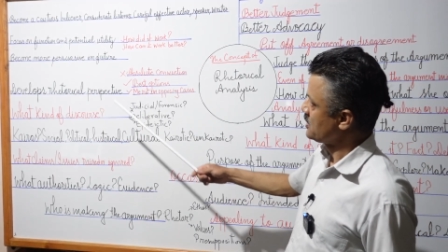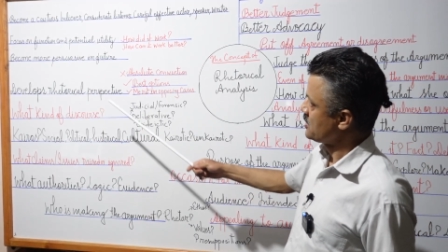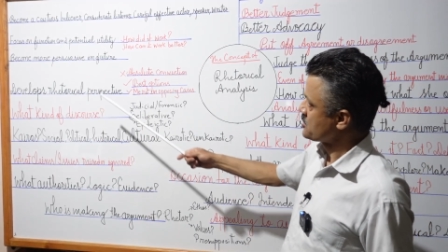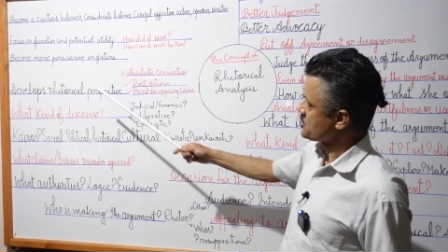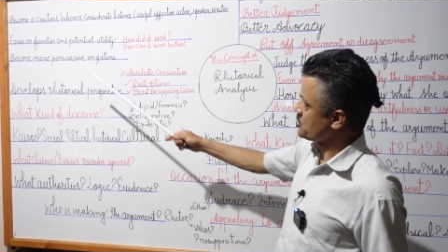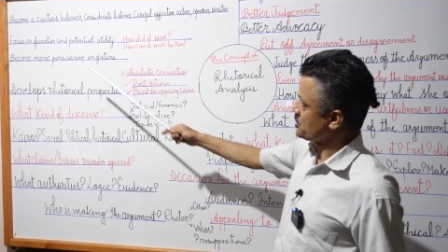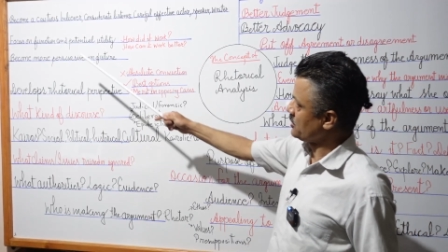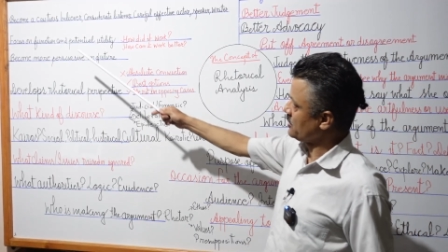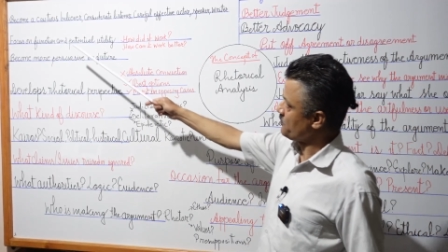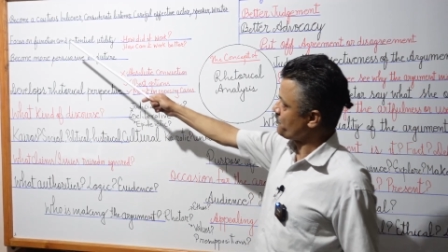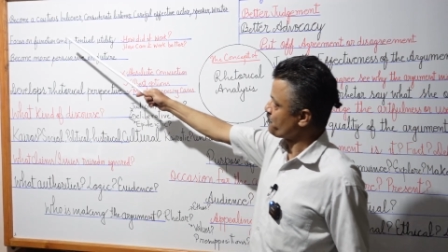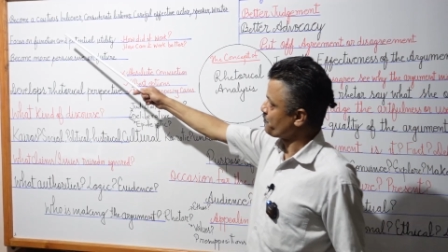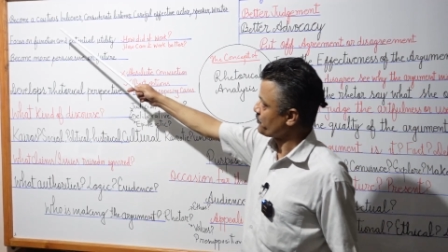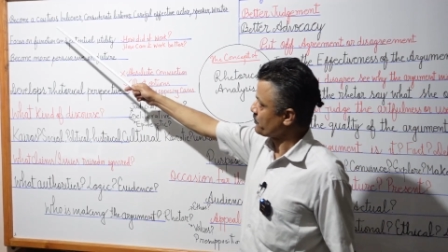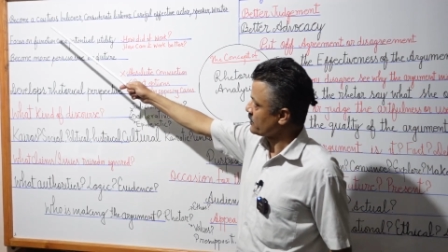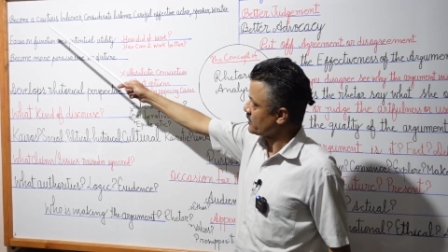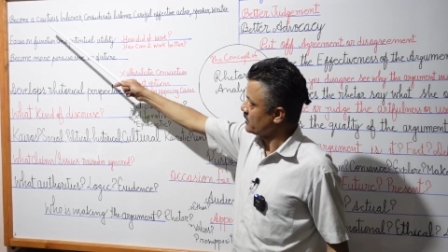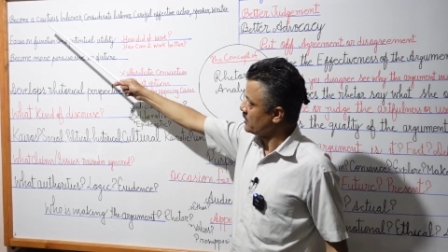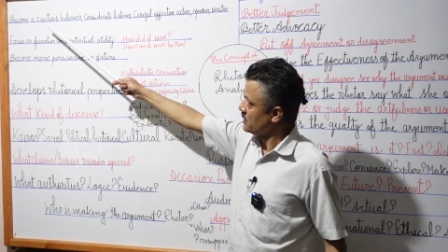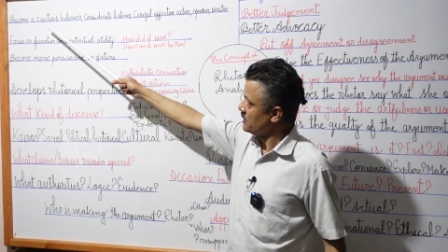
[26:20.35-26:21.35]
So
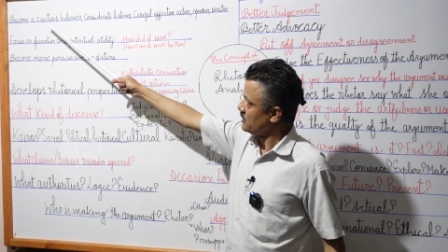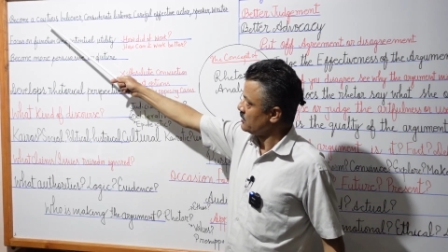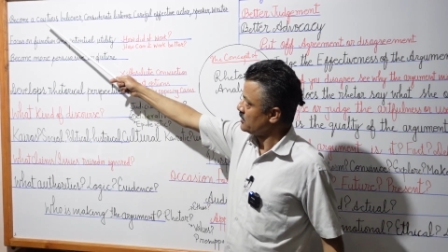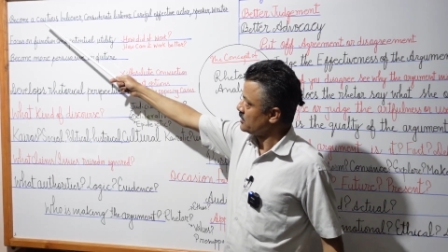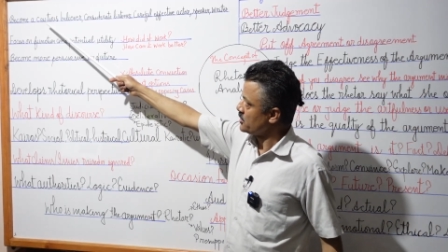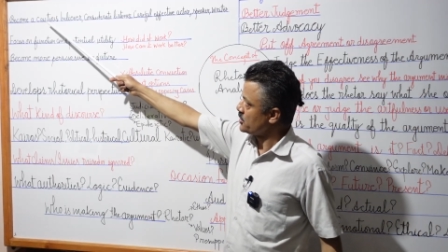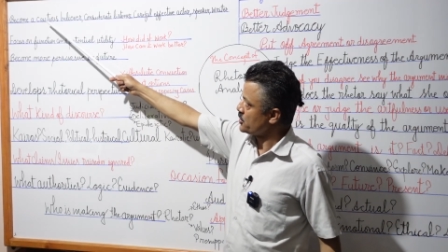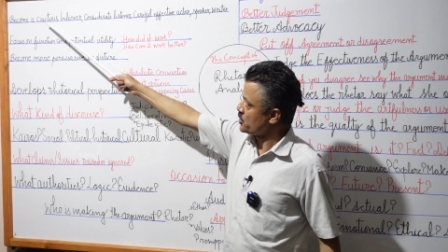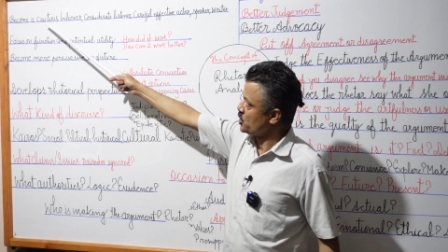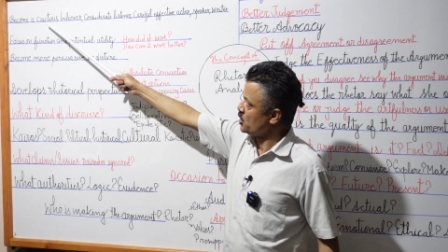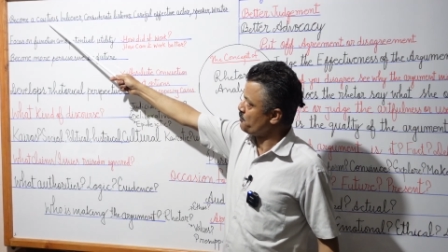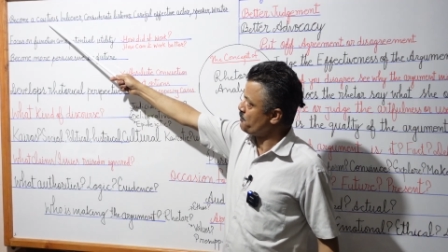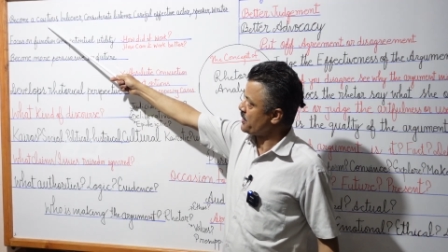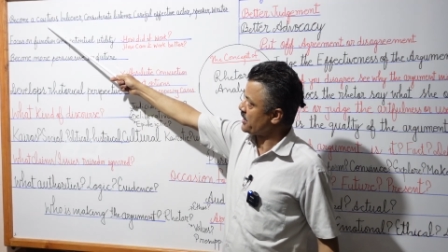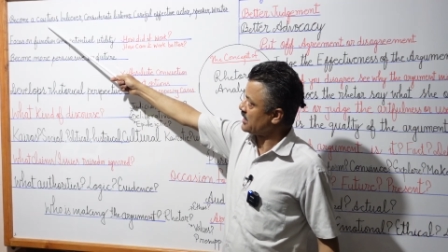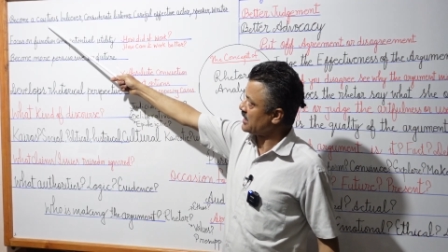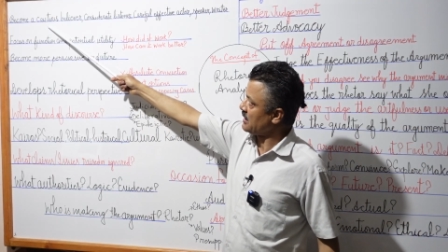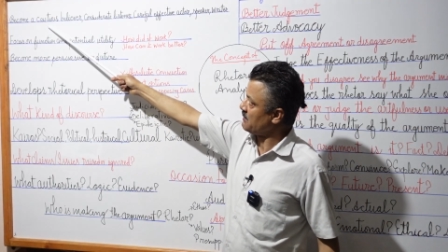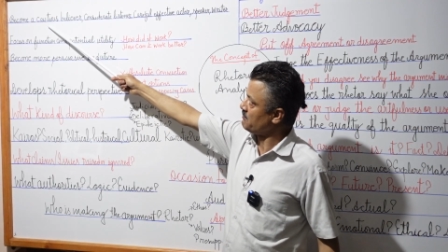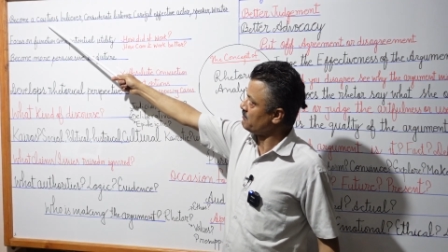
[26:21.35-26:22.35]
you
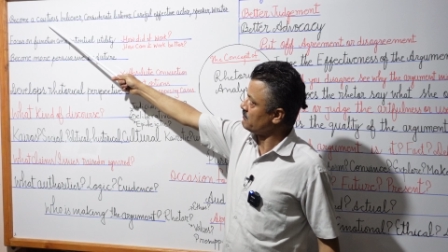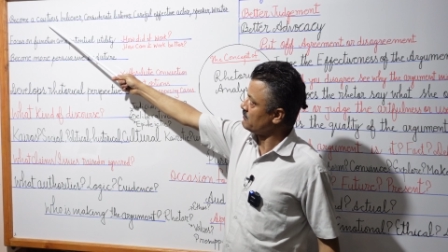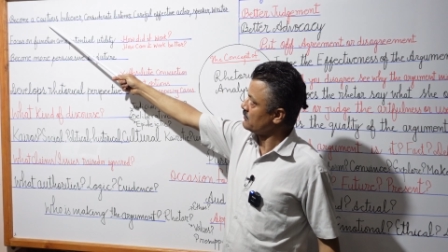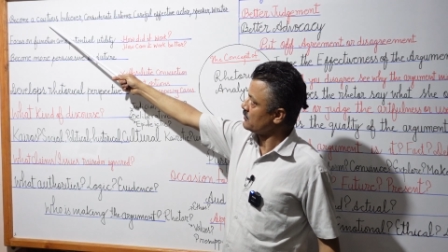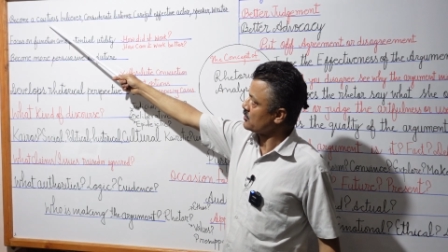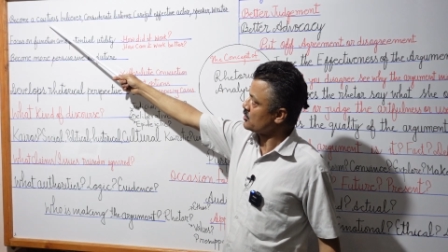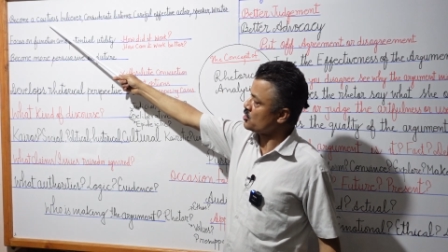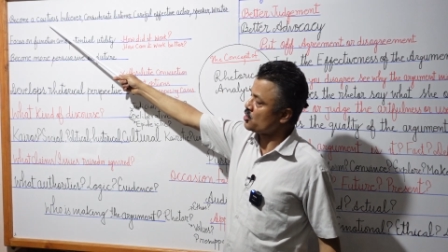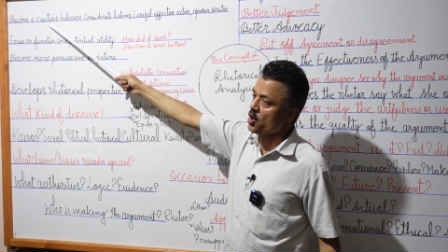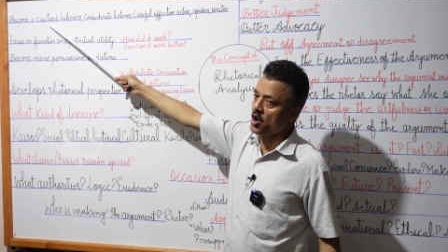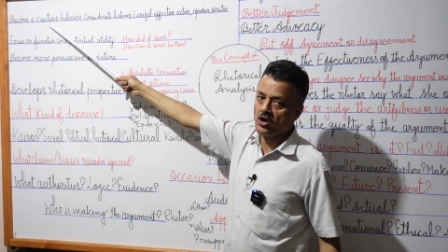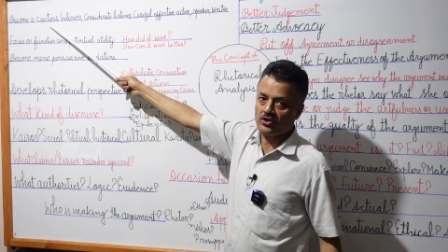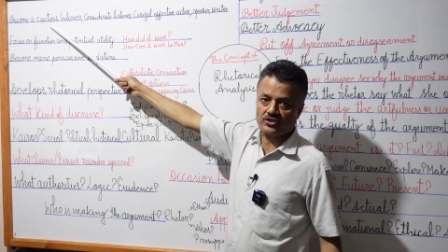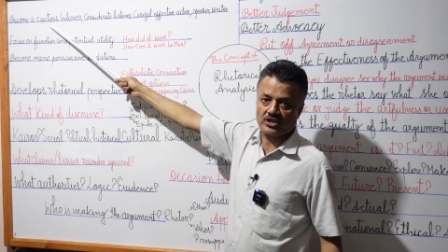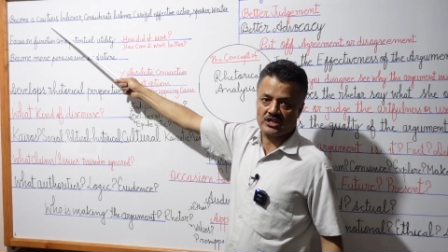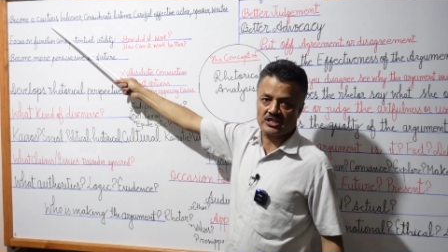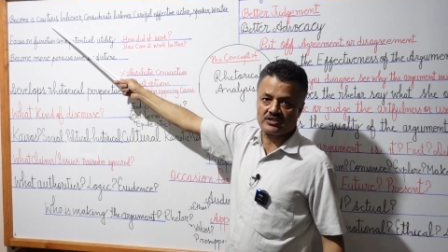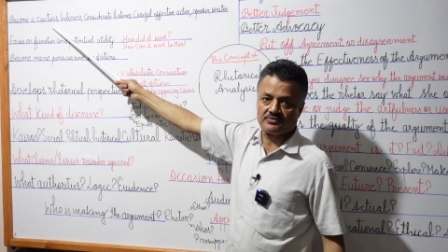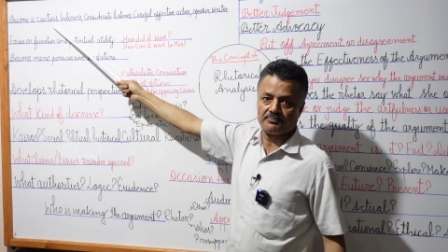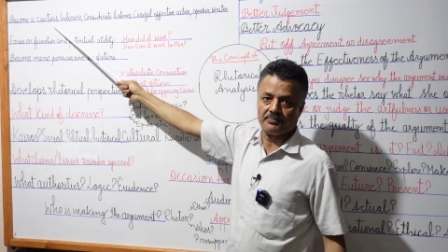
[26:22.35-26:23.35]
become
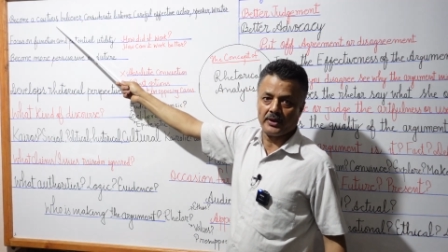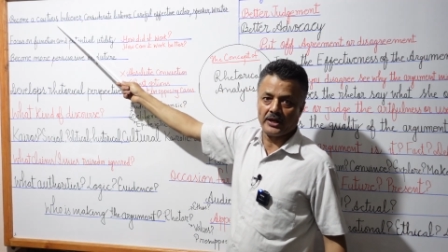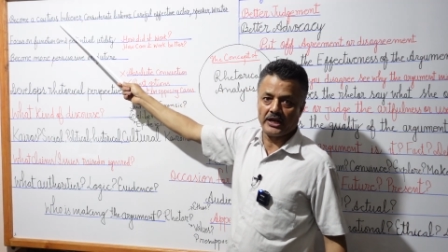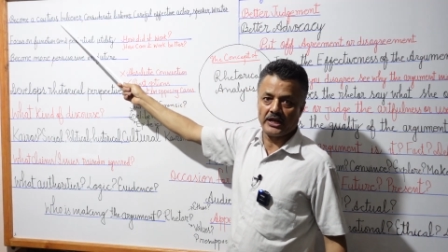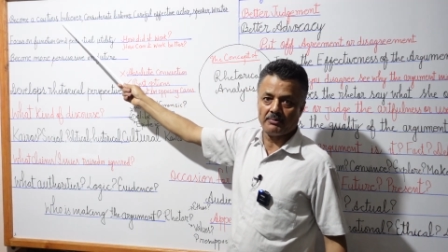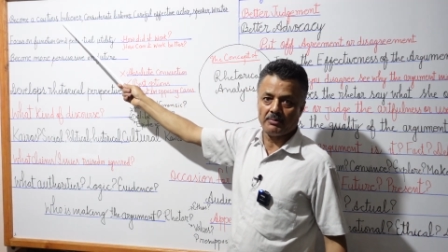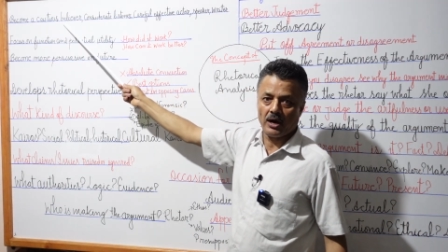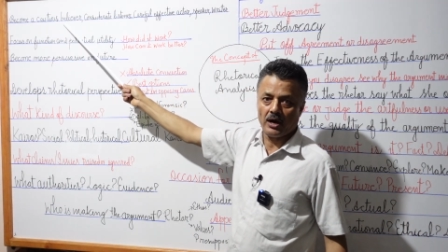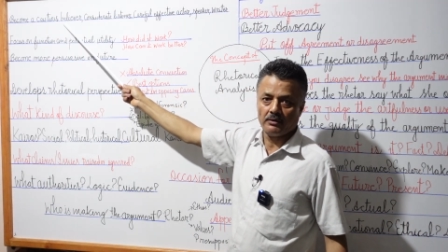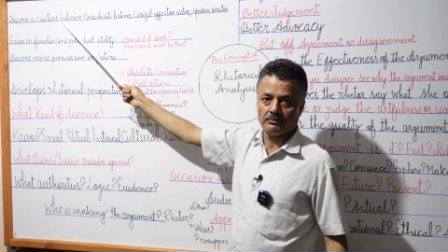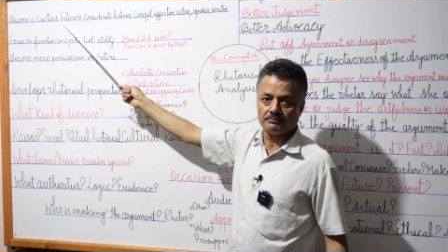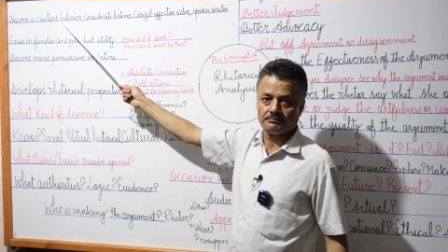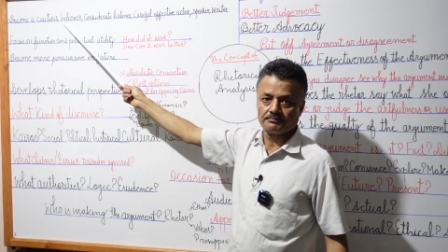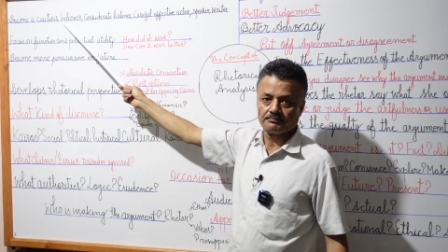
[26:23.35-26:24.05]
cautious believer.